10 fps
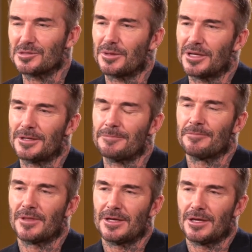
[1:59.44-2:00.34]
it's been
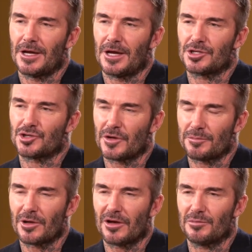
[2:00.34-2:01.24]
a
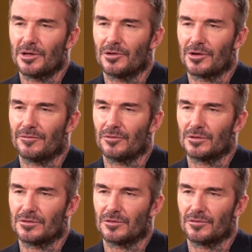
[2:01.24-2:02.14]
trip that I've been looking
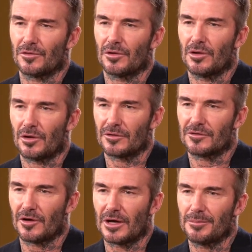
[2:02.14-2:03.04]
forward to for a long
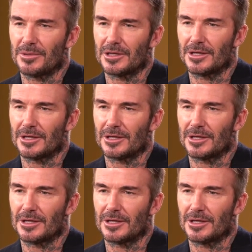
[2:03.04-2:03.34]
time.